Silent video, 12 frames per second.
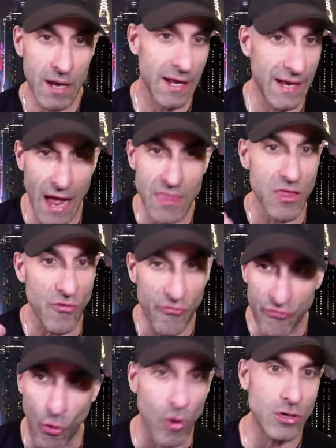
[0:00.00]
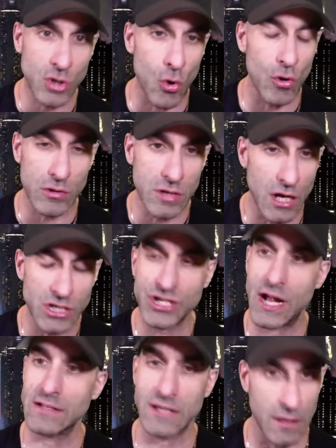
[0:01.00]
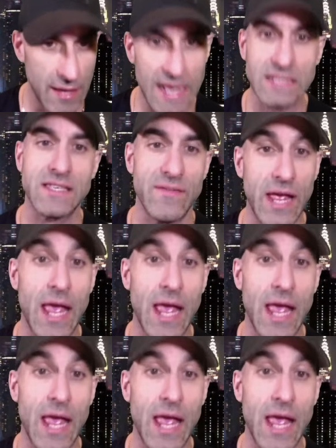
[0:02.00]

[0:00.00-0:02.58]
And again, the 4 total touchdowns in the last 7